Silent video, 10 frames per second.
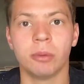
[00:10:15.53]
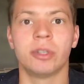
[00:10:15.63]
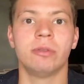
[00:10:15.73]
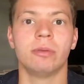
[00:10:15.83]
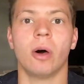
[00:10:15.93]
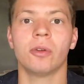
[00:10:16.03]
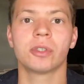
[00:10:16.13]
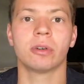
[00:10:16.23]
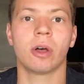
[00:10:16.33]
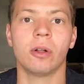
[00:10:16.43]
which is
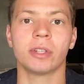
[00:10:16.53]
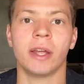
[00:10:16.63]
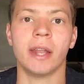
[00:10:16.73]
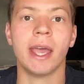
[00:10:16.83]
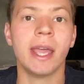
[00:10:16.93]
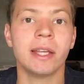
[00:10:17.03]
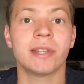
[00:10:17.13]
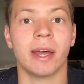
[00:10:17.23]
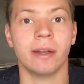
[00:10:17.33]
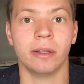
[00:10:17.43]
also called an
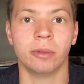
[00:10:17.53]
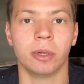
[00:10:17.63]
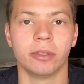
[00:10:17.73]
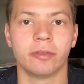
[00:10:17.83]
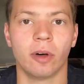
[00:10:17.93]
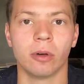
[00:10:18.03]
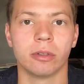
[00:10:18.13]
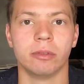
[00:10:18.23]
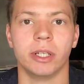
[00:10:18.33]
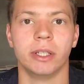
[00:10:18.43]
A10 in the world of
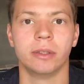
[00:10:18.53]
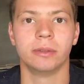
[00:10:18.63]
falconry.